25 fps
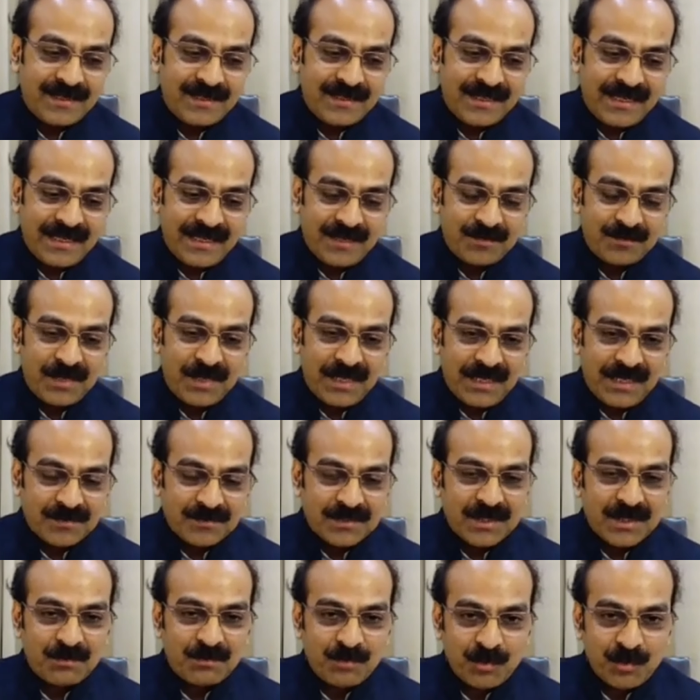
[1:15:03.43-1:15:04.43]
it becomes
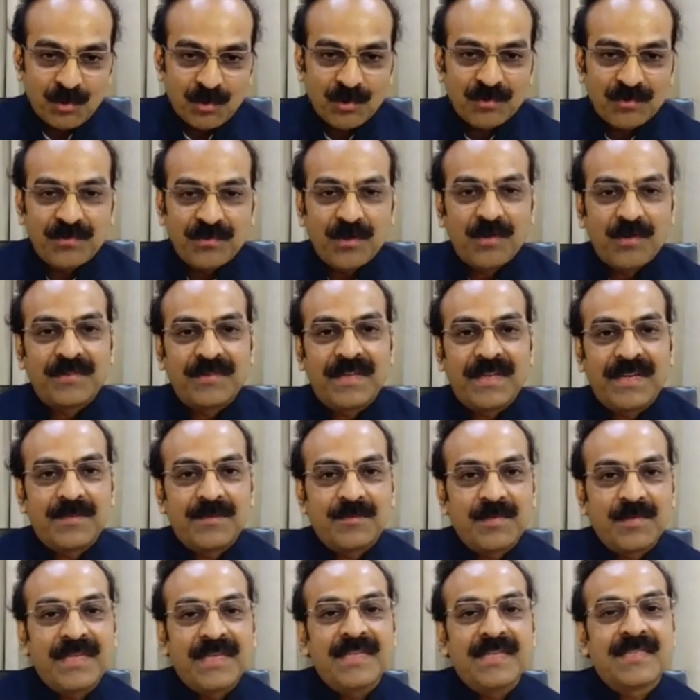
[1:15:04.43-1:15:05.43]
a proof of that
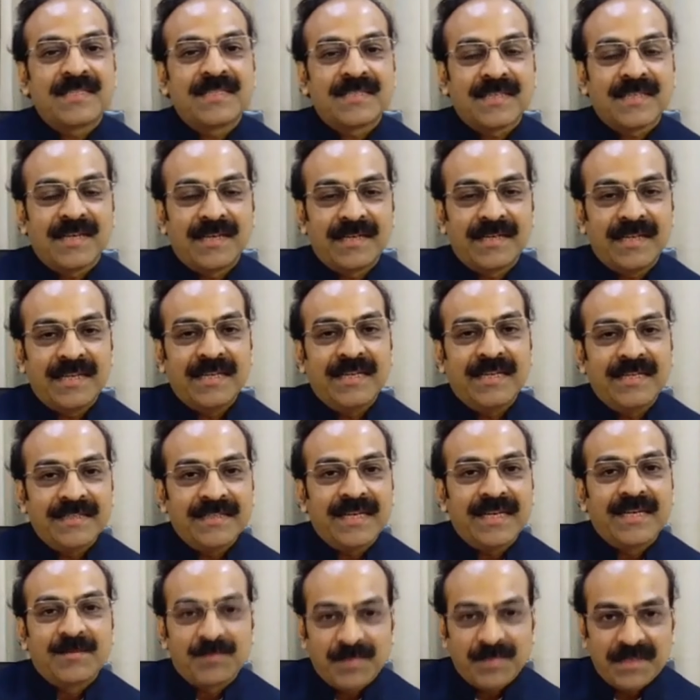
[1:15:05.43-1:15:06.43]
piece attaining
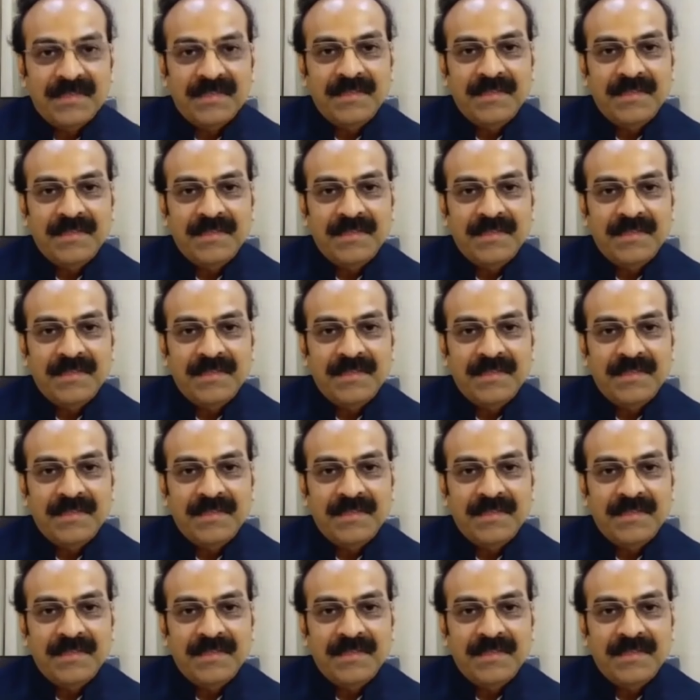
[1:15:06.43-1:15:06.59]
that period.